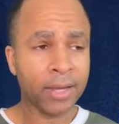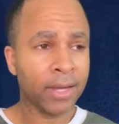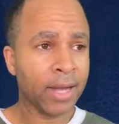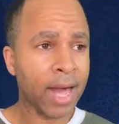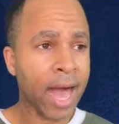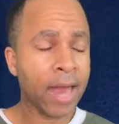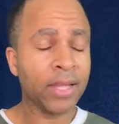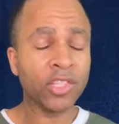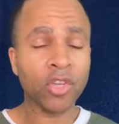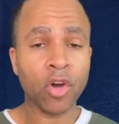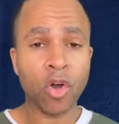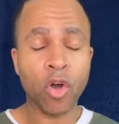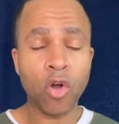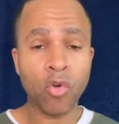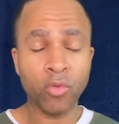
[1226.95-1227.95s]
God is
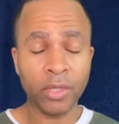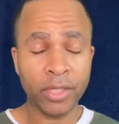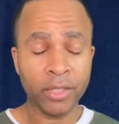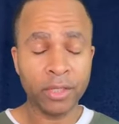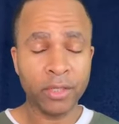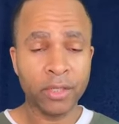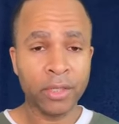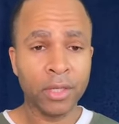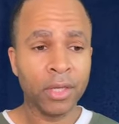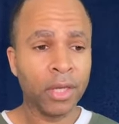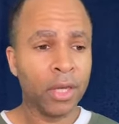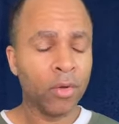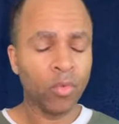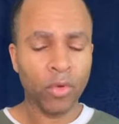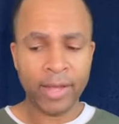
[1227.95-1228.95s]
holy.
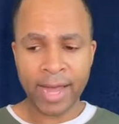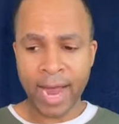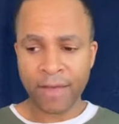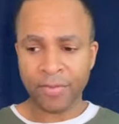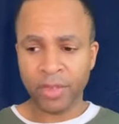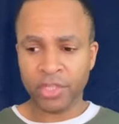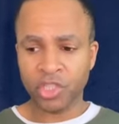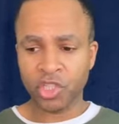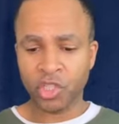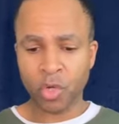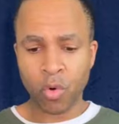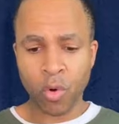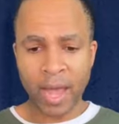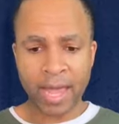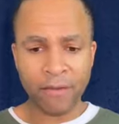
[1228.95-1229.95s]
We have to
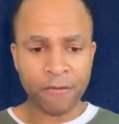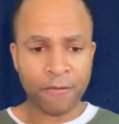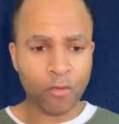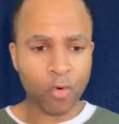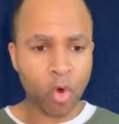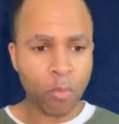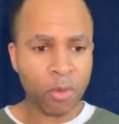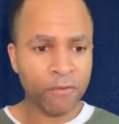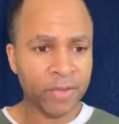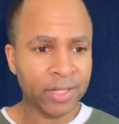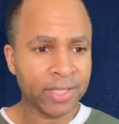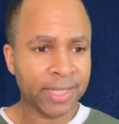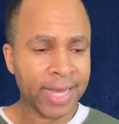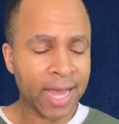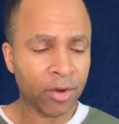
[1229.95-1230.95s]
show a form of
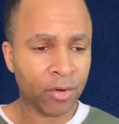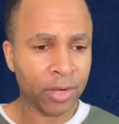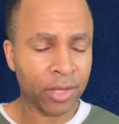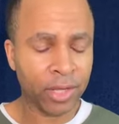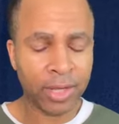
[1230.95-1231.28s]
integrity.